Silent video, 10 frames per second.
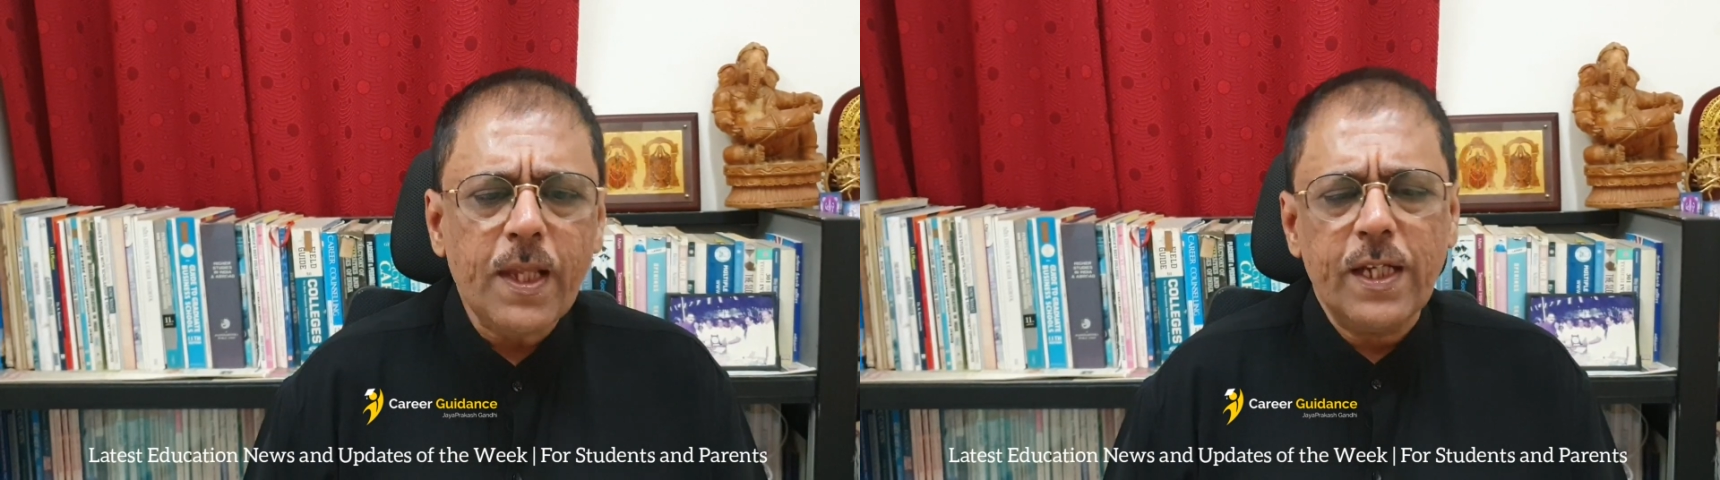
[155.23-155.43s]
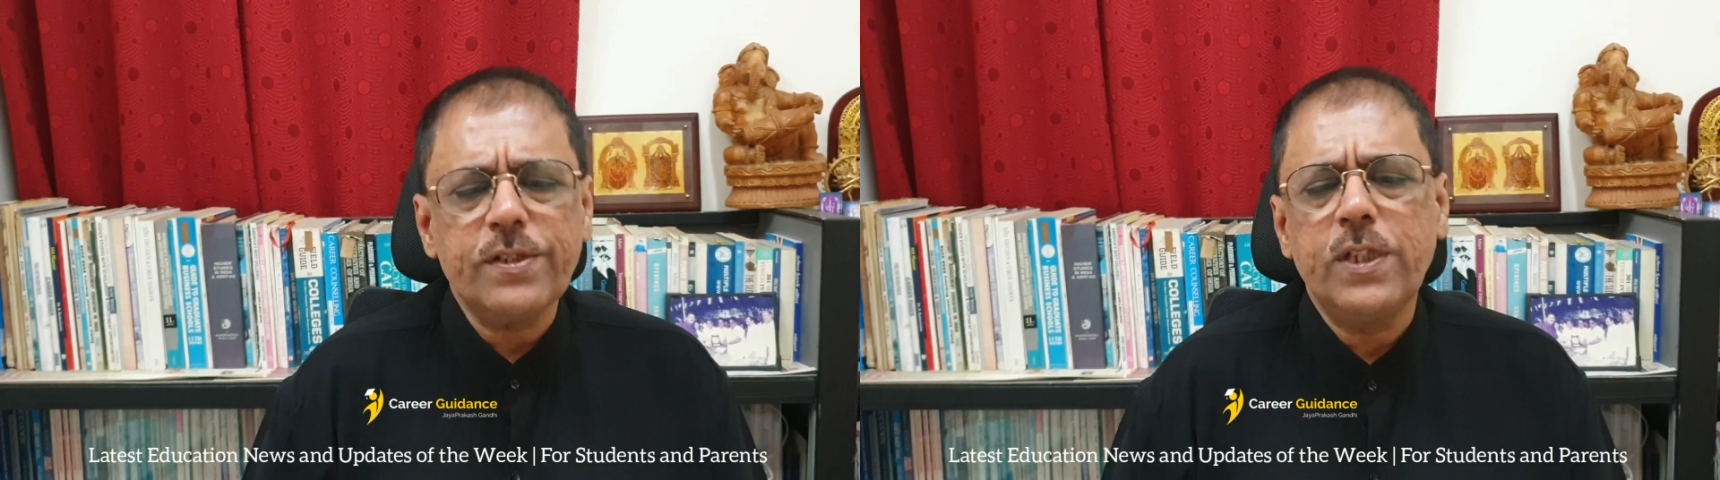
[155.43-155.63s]

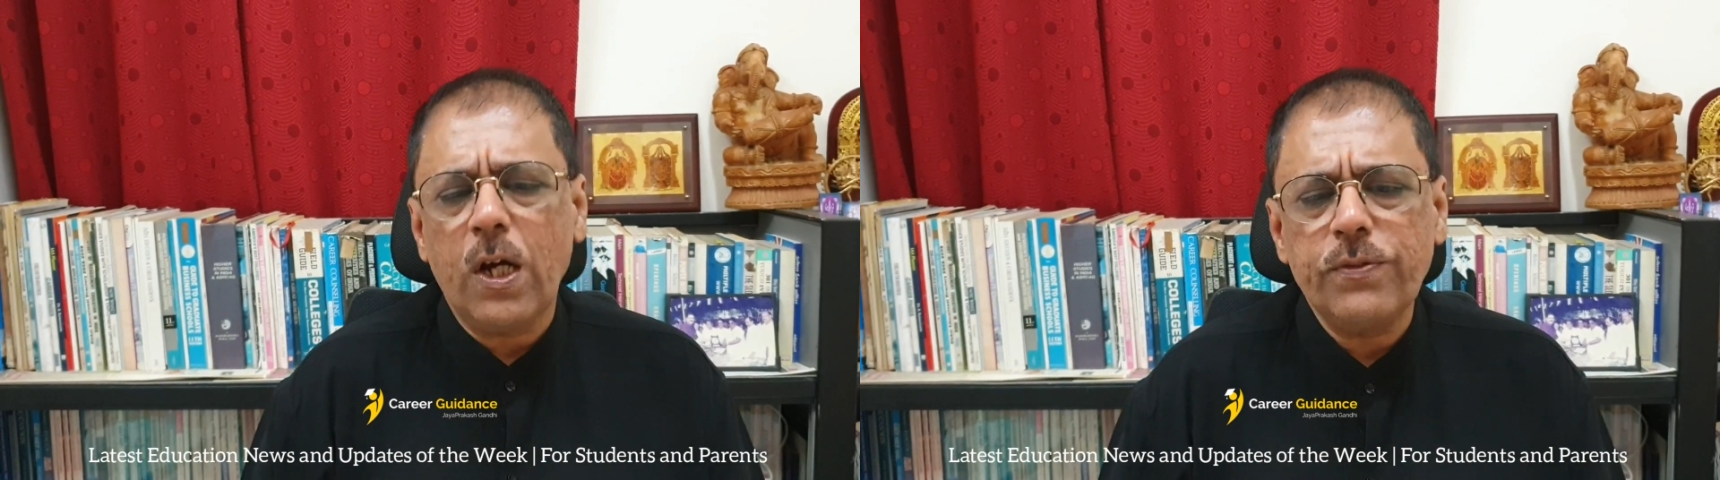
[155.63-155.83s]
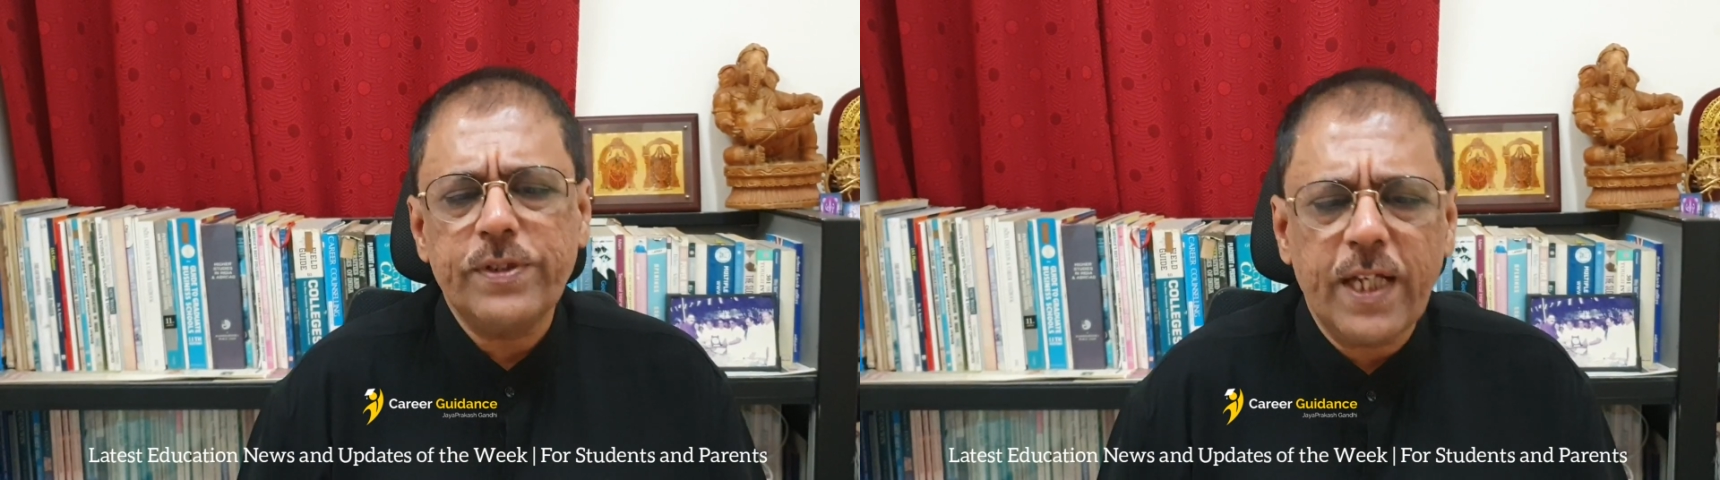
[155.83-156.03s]
has
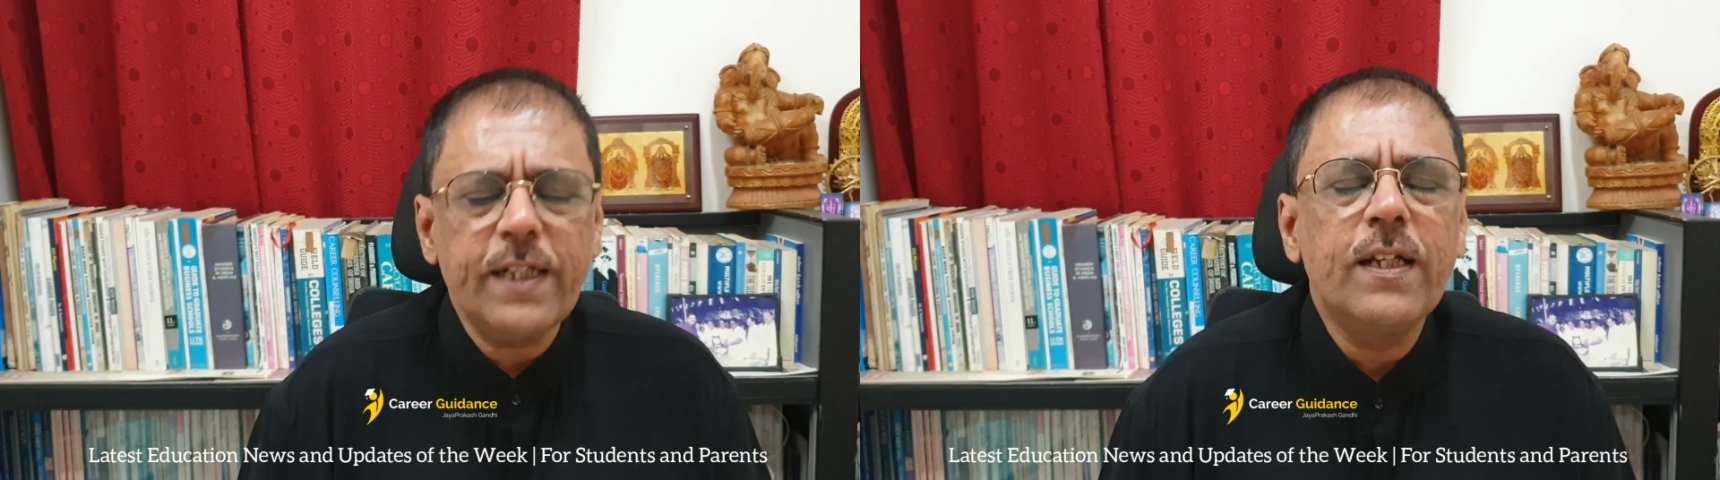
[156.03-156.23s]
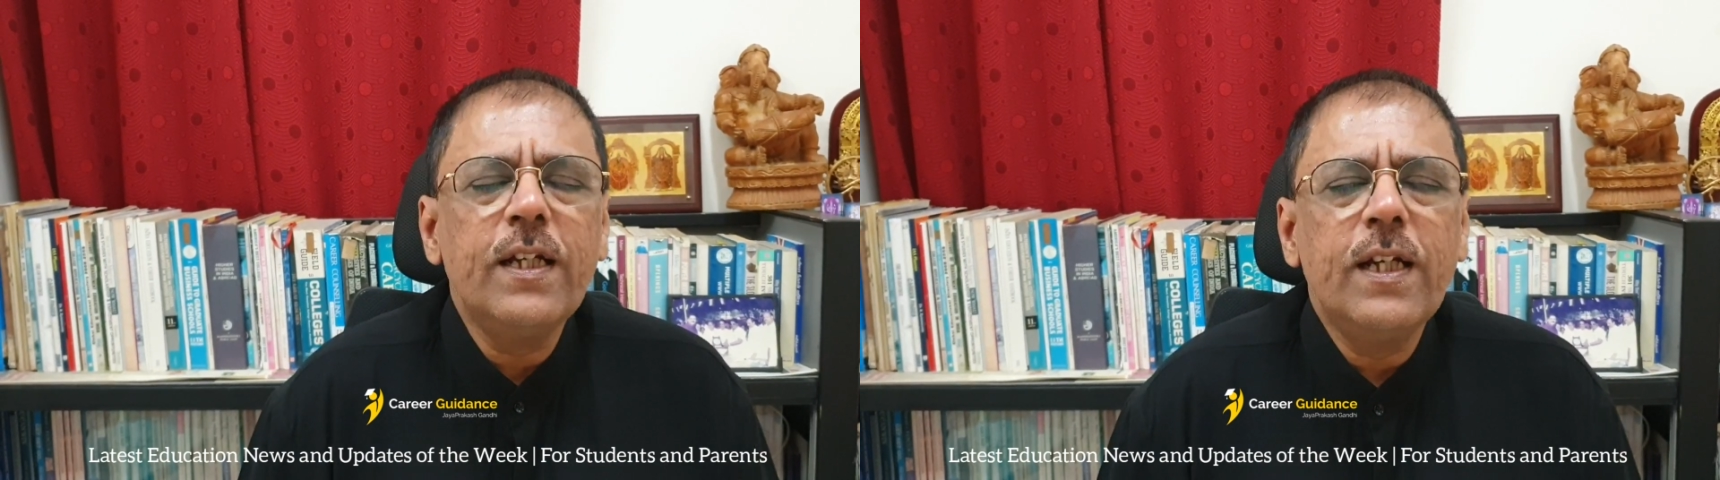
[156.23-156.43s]
now
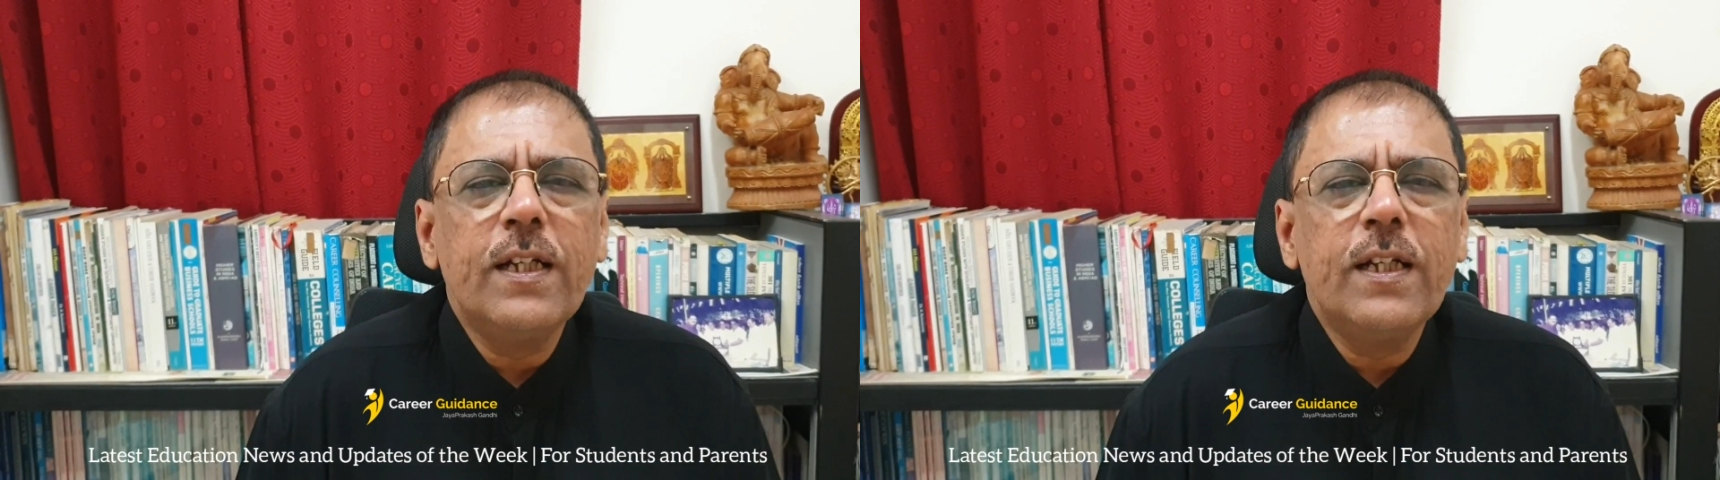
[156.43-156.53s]
said